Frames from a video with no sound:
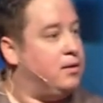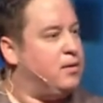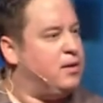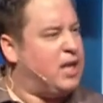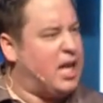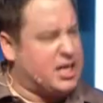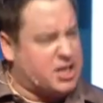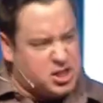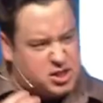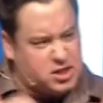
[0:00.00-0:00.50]

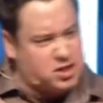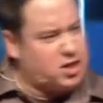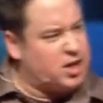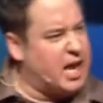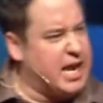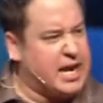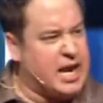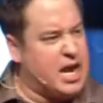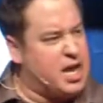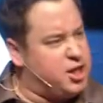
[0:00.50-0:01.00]
Like just
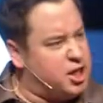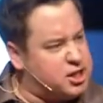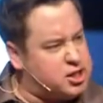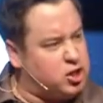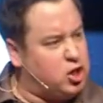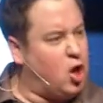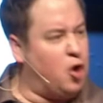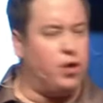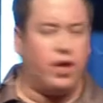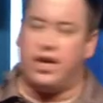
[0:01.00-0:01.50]
like on this
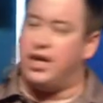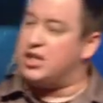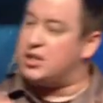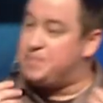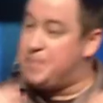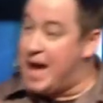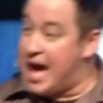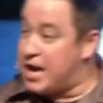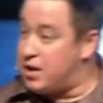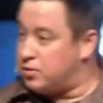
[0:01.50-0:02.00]
loneliness
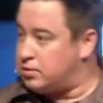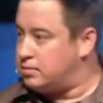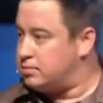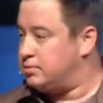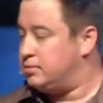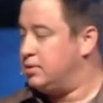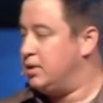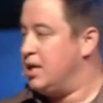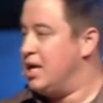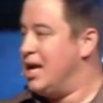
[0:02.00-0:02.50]
battle,
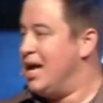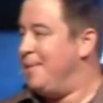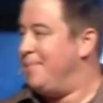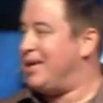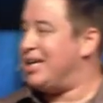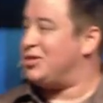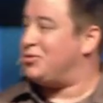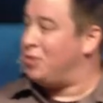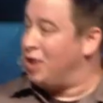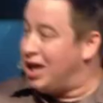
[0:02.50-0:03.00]

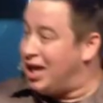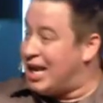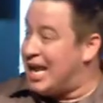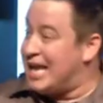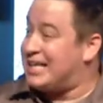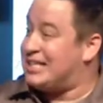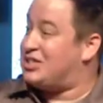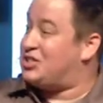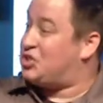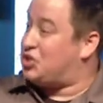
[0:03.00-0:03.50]
because really
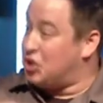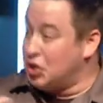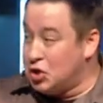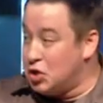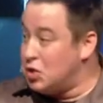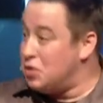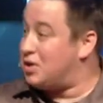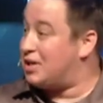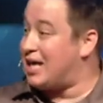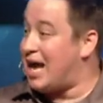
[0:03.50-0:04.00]
like
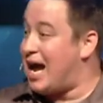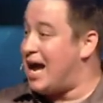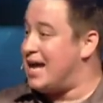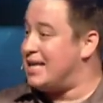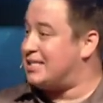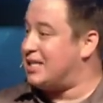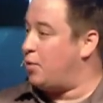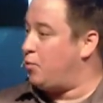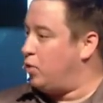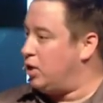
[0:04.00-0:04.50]
two
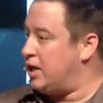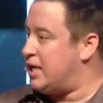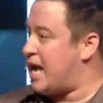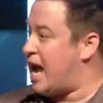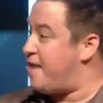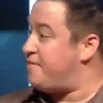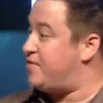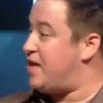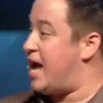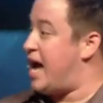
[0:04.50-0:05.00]
guys that really
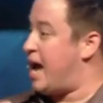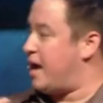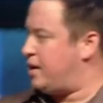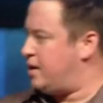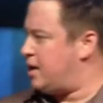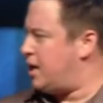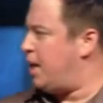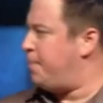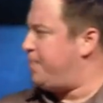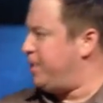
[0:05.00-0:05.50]
have that
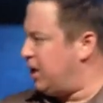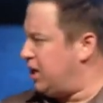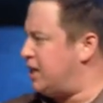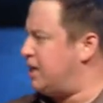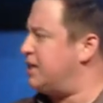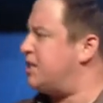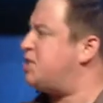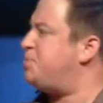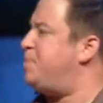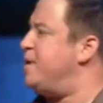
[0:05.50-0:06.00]
ability
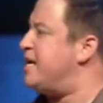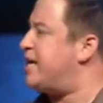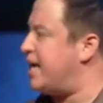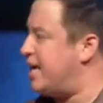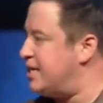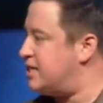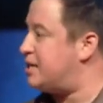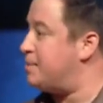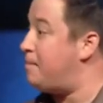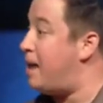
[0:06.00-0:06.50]
to speak
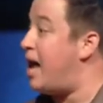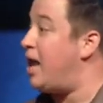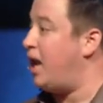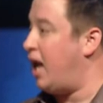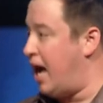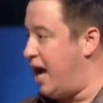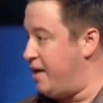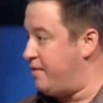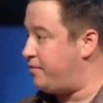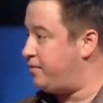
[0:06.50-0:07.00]
into my
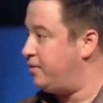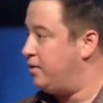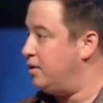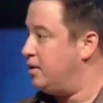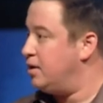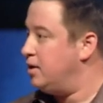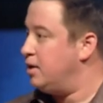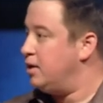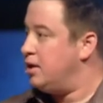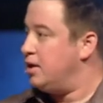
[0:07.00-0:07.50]
life
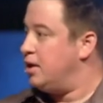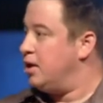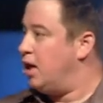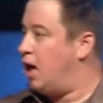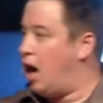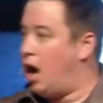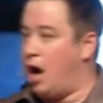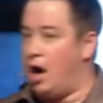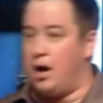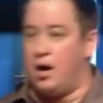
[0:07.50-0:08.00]

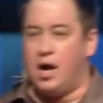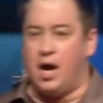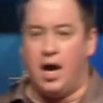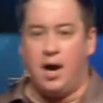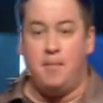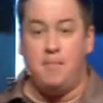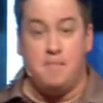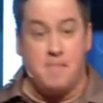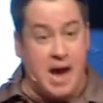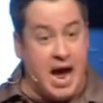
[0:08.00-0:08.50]
are uh,
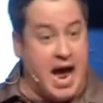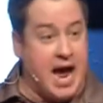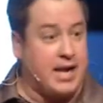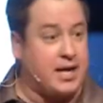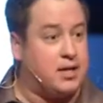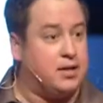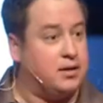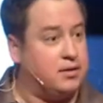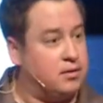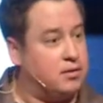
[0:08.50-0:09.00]
Mac,
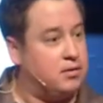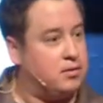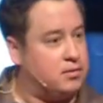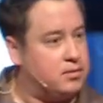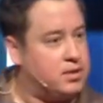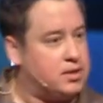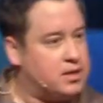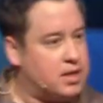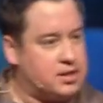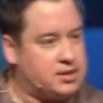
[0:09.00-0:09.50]

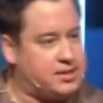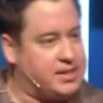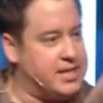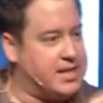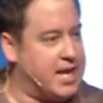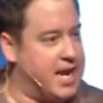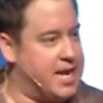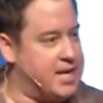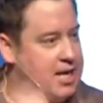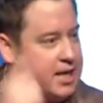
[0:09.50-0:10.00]
C
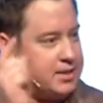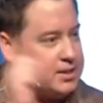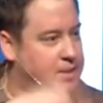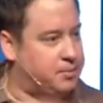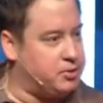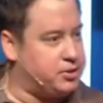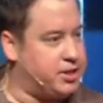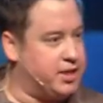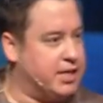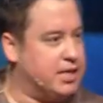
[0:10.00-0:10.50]
K, not
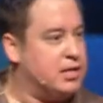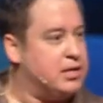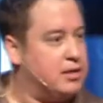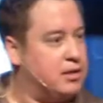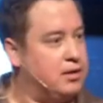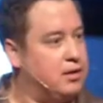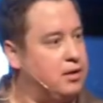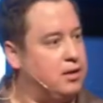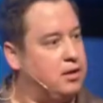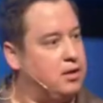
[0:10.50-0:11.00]
double T,
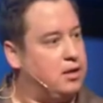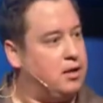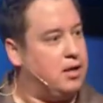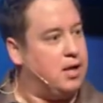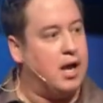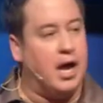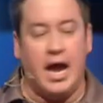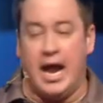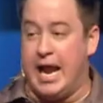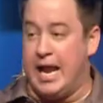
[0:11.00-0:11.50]

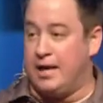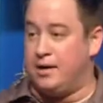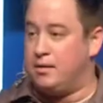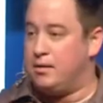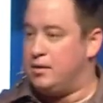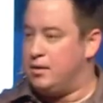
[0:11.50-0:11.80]
and